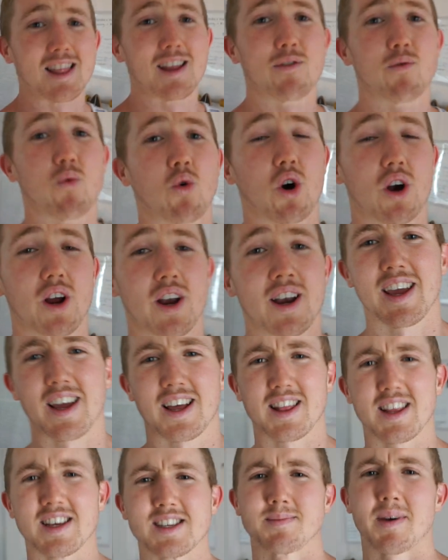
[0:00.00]
I love walking. It
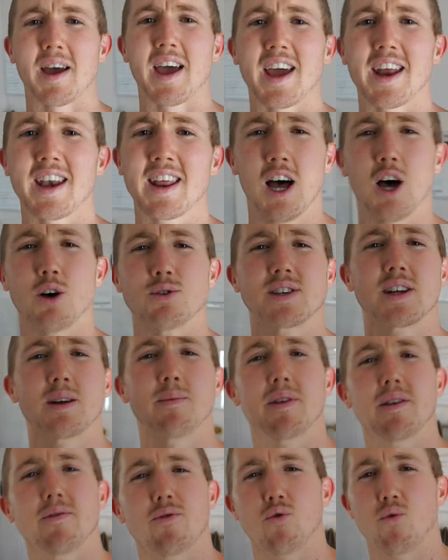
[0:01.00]
clears my head. I was in a
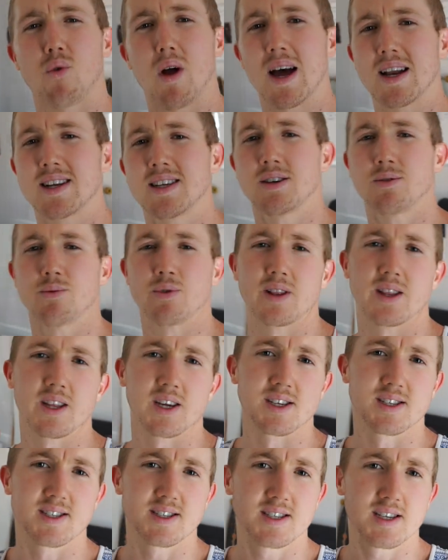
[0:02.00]
bit of a rut with
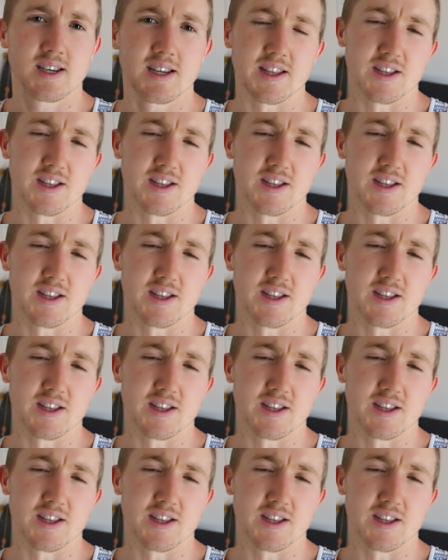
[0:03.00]
this,